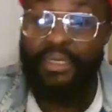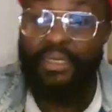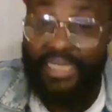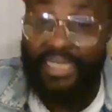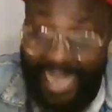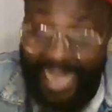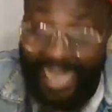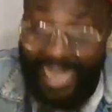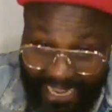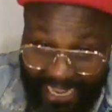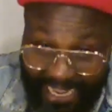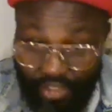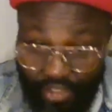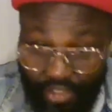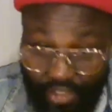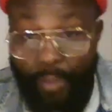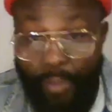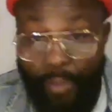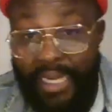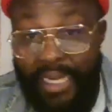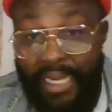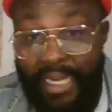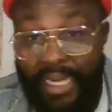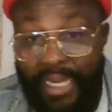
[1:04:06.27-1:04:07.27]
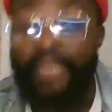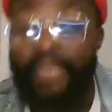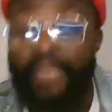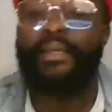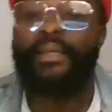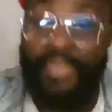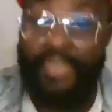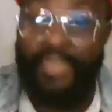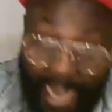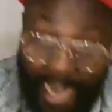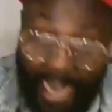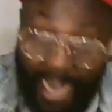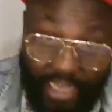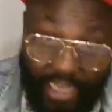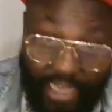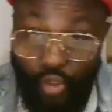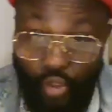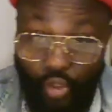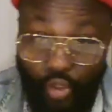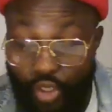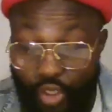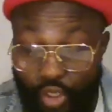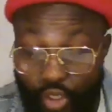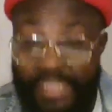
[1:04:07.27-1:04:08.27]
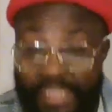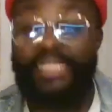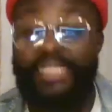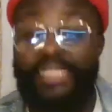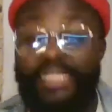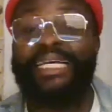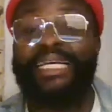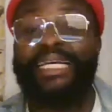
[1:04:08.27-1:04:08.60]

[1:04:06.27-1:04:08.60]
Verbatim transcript: the highest commander, the highest authority.